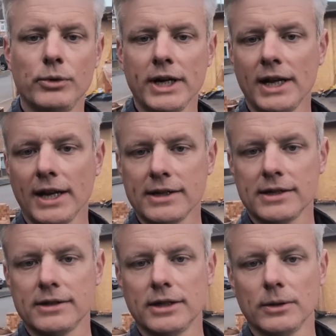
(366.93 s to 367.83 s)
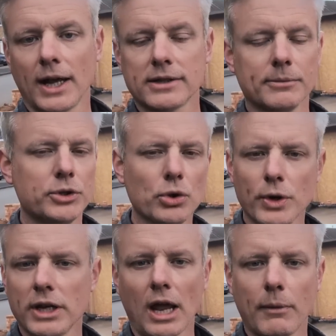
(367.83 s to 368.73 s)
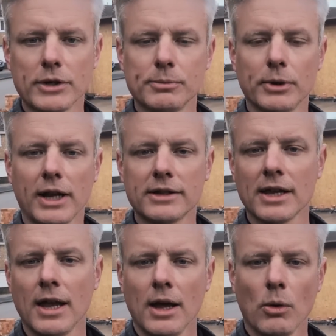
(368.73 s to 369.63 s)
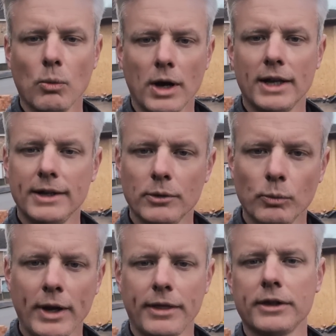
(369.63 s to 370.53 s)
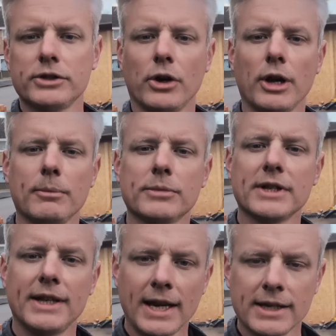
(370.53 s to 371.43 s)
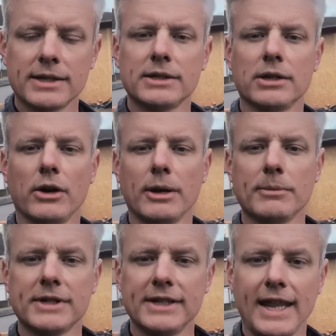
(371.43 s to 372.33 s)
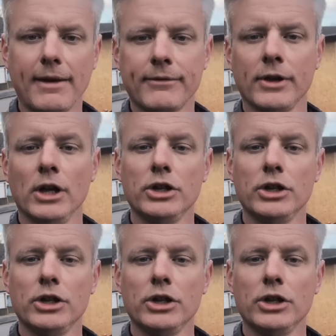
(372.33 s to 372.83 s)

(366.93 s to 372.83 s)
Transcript: really easy to do that. I'm sure you know it, but it's width times length times depth.